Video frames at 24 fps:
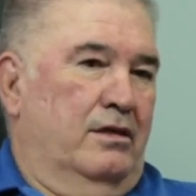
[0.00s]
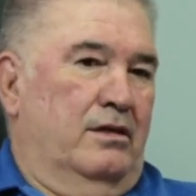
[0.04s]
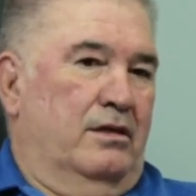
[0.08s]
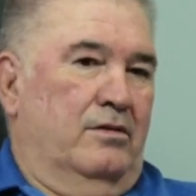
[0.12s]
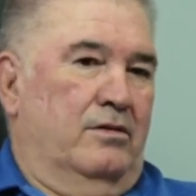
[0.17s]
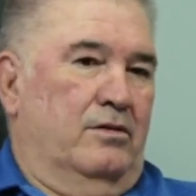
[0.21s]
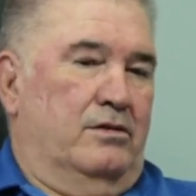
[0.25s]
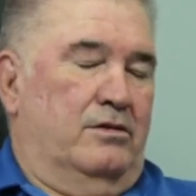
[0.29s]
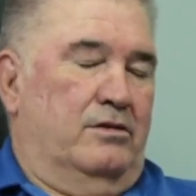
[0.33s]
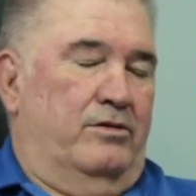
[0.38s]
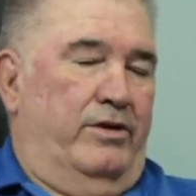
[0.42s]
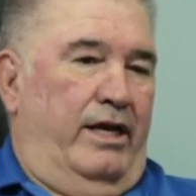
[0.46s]

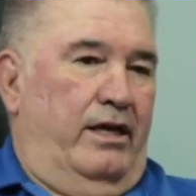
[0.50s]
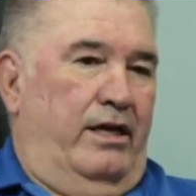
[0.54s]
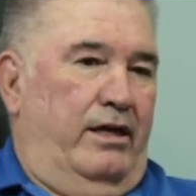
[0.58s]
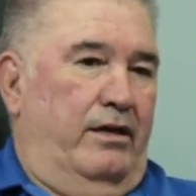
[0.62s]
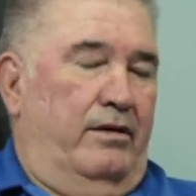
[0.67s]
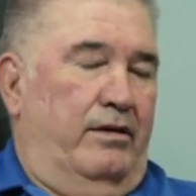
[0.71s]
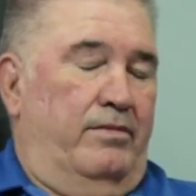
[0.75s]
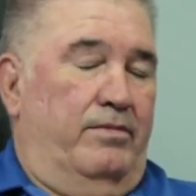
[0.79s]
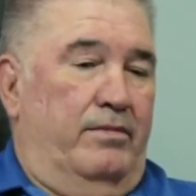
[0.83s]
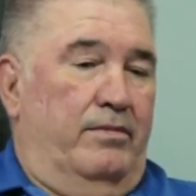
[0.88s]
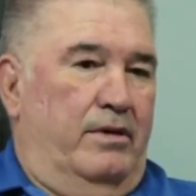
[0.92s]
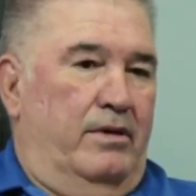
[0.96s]
Was
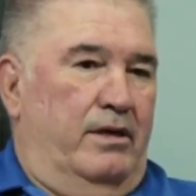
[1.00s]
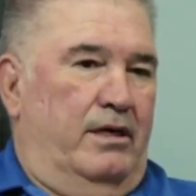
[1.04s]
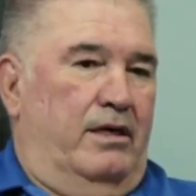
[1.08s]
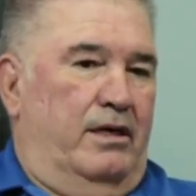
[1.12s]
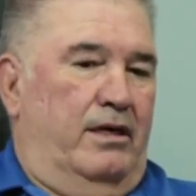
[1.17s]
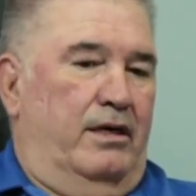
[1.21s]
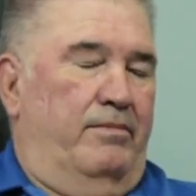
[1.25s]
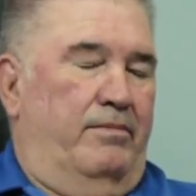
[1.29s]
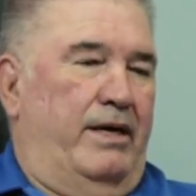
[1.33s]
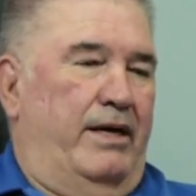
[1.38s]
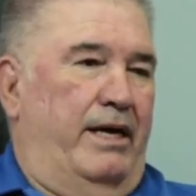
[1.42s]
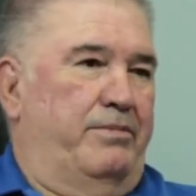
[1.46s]
really
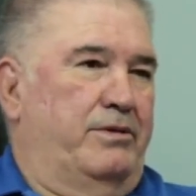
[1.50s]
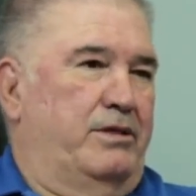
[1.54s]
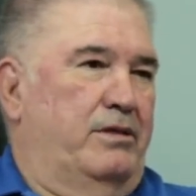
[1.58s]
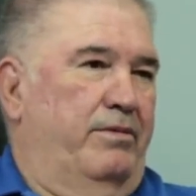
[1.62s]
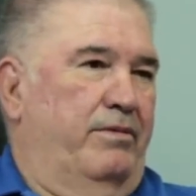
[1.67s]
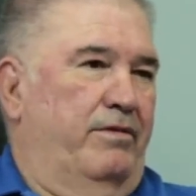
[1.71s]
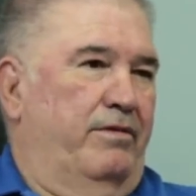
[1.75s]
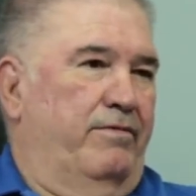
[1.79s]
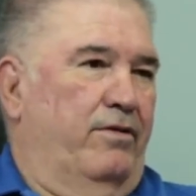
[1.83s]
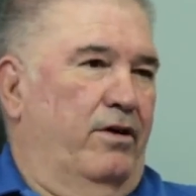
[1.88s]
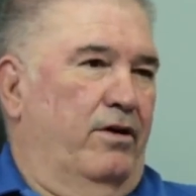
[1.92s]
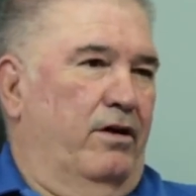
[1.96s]
happy to
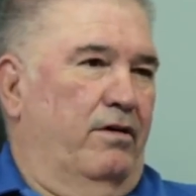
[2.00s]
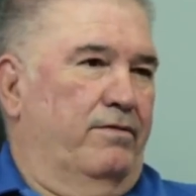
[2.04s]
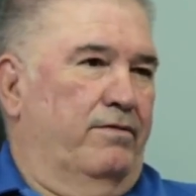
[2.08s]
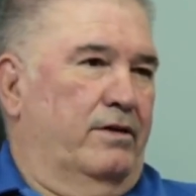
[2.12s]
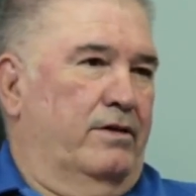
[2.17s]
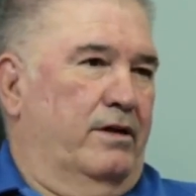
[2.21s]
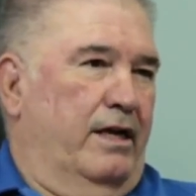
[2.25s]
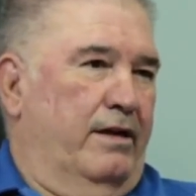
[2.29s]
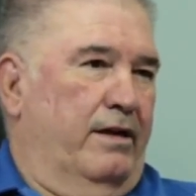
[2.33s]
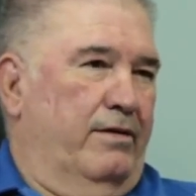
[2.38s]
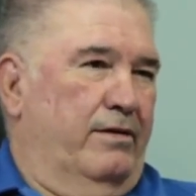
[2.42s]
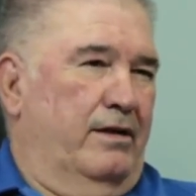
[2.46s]
be involved,
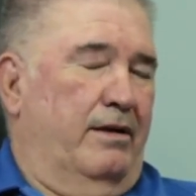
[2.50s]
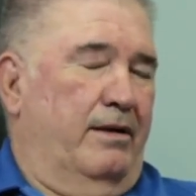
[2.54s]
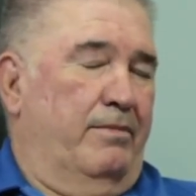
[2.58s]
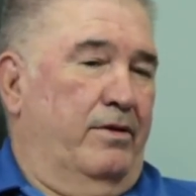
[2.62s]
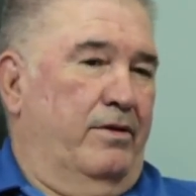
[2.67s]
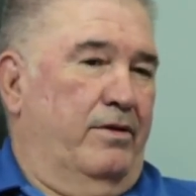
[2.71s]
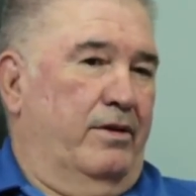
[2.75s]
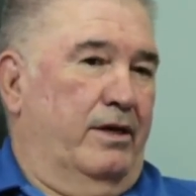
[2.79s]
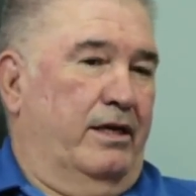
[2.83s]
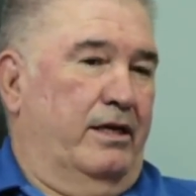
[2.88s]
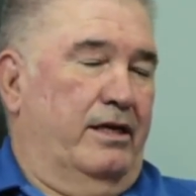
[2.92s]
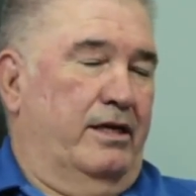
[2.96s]
and a
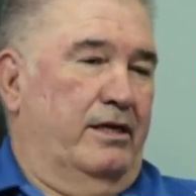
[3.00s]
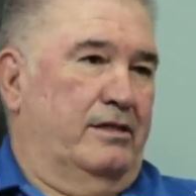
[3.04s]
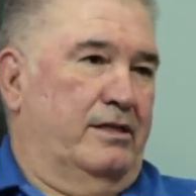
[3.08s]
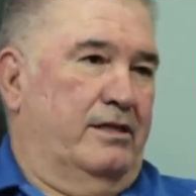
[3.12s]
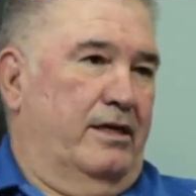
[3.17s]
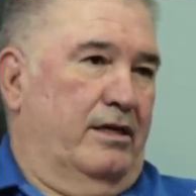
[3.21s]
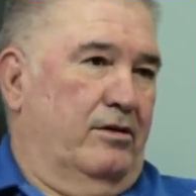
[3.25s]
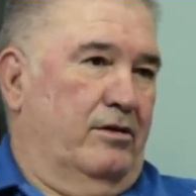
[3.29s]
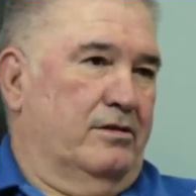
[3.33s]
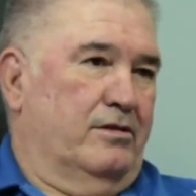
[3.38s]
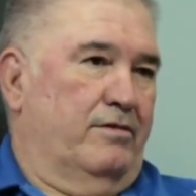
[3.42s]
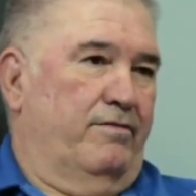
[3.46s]
number of the kids
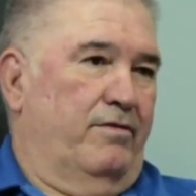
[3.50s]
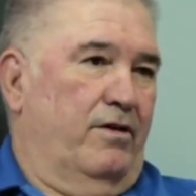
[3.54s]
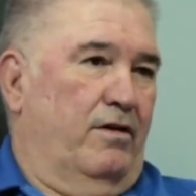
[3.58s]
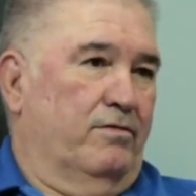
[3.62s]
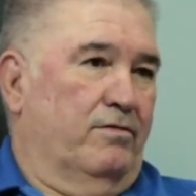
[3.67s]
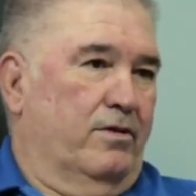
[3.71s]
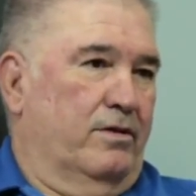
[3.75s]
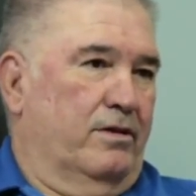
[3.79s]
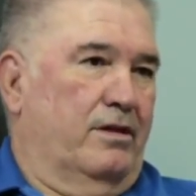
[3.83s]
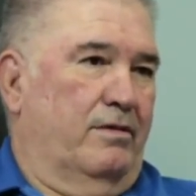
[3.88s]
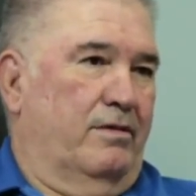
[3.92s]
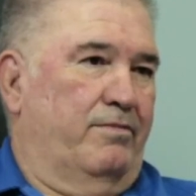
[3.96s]
that I was
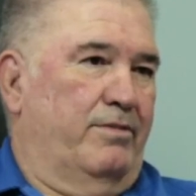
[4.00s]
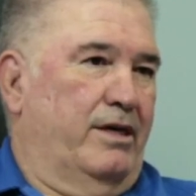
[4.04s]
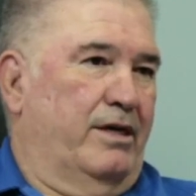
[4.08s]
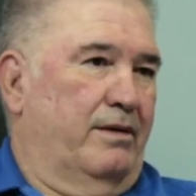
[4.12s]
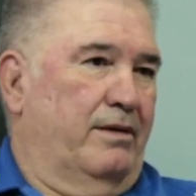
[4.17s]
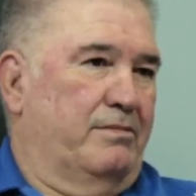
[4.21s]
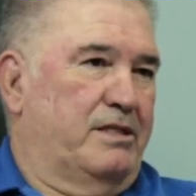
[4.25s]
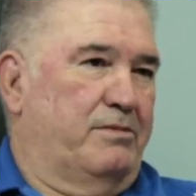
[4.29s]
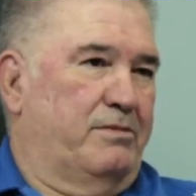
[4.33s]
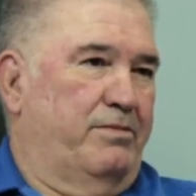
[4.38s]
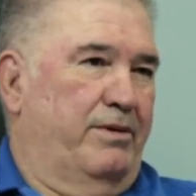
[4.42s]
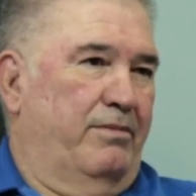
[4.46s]
involved with have
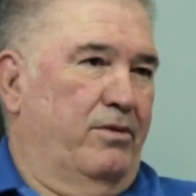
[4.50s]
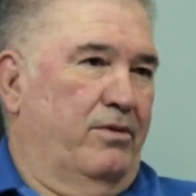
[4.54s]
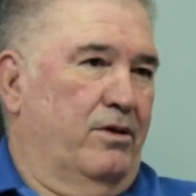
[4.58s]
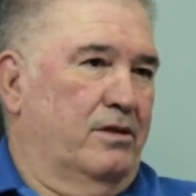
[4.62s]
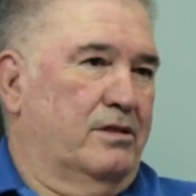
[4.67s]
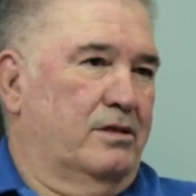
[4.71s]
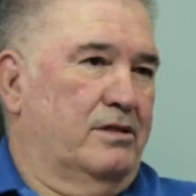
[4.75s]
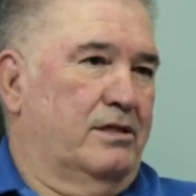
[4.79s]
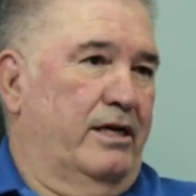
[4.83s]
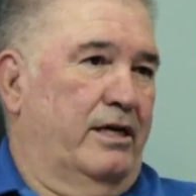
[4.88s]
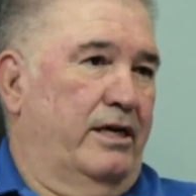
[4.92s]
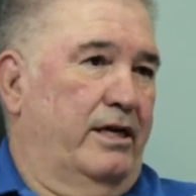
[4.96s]
become
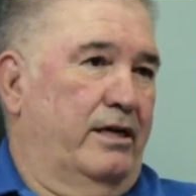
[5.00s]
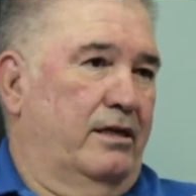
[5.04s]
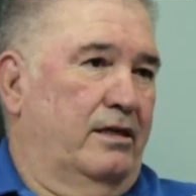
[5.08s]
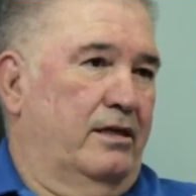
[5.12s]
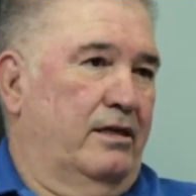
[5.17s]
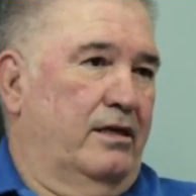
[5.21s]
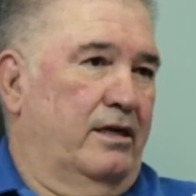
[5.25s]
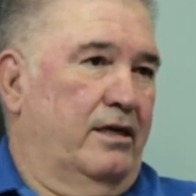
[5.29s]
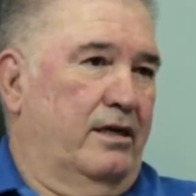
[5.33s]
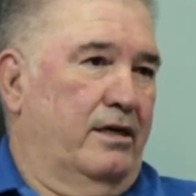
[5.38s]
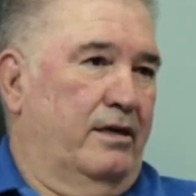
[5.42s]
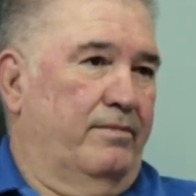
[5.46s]
Springboks
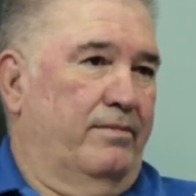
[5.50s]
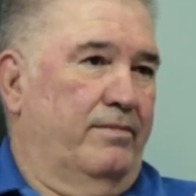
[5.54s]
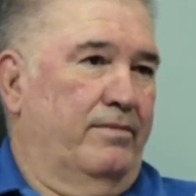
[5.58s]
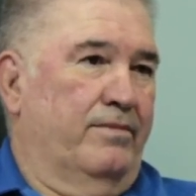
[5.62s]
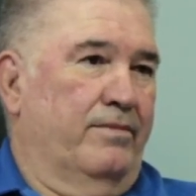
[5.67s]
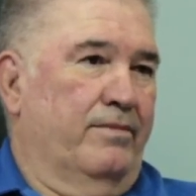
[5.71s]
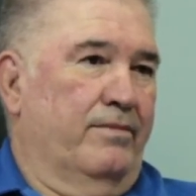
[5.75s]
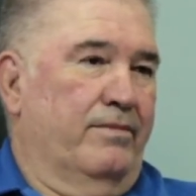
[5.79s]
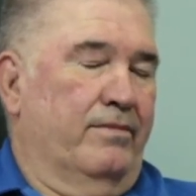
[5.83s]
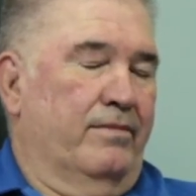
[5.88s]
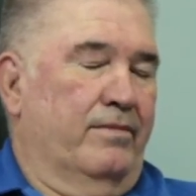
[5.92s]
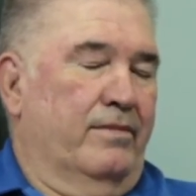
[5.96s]
and
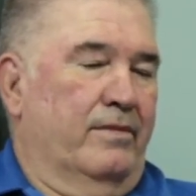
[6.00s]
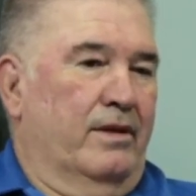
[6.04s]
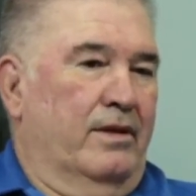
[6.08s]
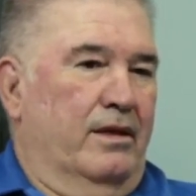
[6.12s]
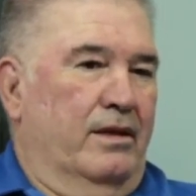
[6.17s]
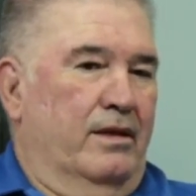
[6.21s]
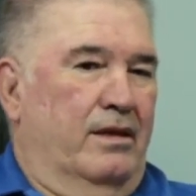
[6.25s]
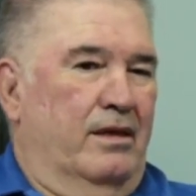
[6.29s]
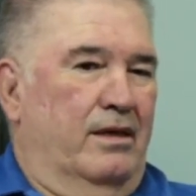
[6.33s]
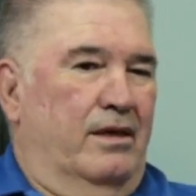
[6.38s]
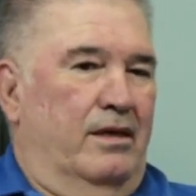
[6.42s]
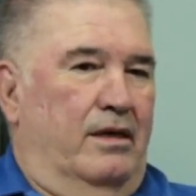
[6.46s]

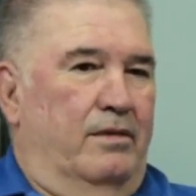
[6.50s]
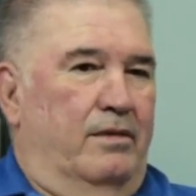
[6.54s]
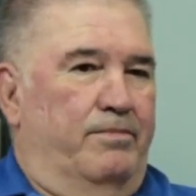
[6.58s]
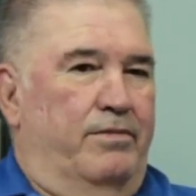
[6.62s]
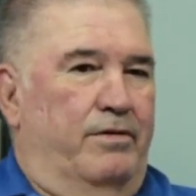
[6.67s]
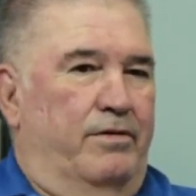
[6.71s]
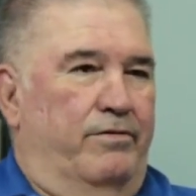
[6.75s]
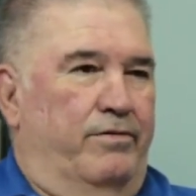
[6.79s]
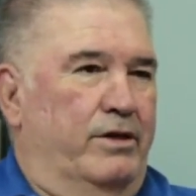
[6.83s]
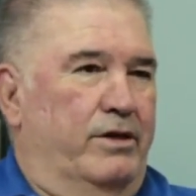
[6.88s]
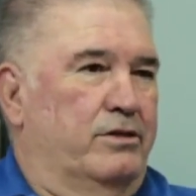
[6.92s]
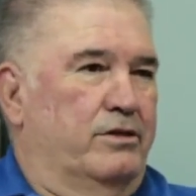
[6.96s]

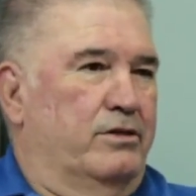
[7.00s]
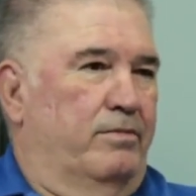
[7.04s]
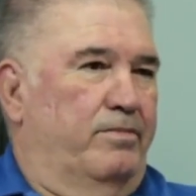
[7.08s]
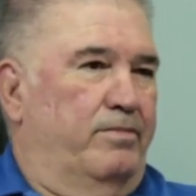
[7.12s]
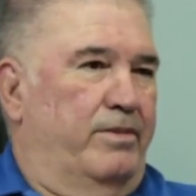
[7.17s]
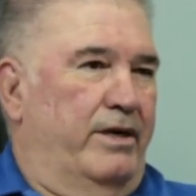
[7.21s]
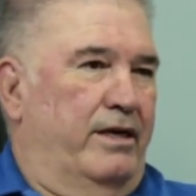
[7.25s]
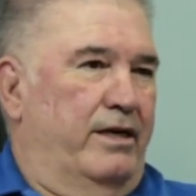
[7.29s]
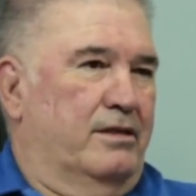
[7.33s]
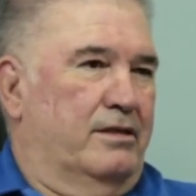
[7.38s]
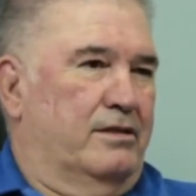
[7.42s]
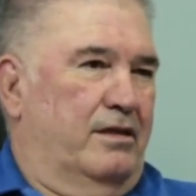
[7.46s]
provincial
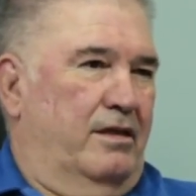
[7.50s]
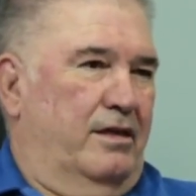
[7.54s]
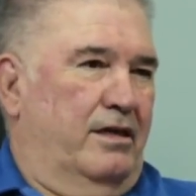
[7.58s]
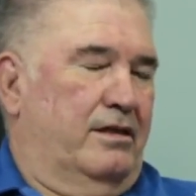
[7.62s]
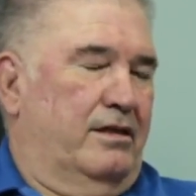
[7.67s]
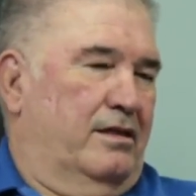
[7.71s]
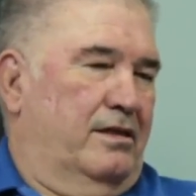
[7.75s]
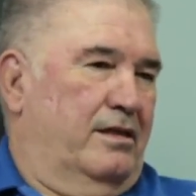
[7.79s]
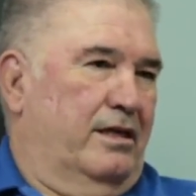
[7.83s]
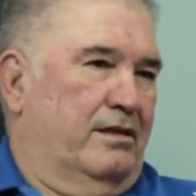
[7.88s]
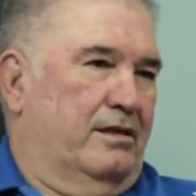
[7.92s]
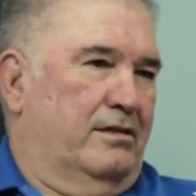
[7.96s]
players, so
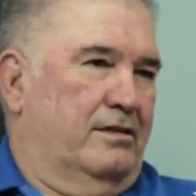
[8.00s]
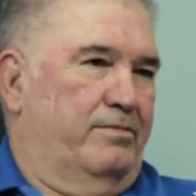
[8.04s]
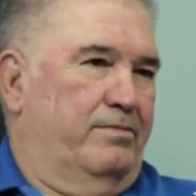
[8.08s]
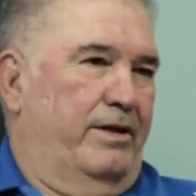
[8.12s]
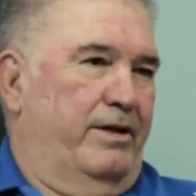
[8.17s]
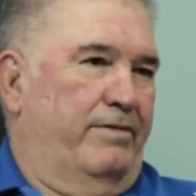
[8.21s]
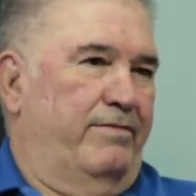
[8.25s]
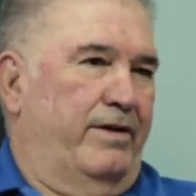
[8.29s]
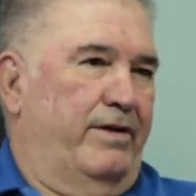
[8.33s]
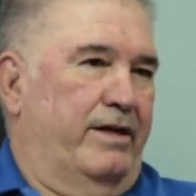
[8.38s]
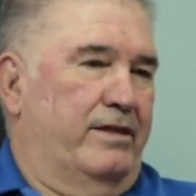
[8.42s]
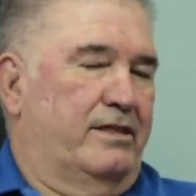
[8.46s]
that's
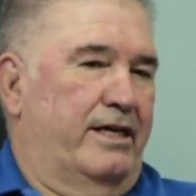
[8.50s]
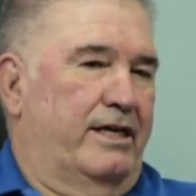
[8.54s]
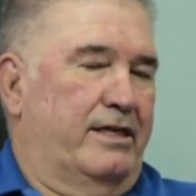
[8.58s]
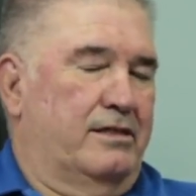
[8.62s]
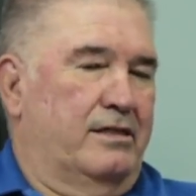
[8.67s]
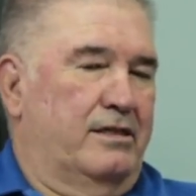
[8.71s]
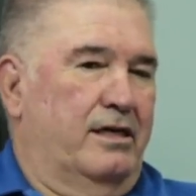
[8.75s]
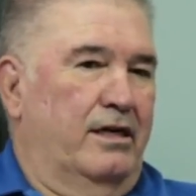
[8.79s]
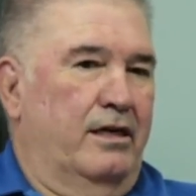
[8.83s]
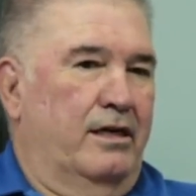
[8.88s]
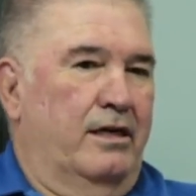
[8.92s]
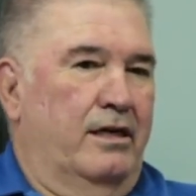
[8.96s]
been
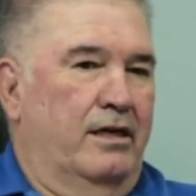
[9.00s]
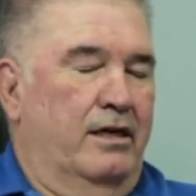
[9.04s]
fantastic.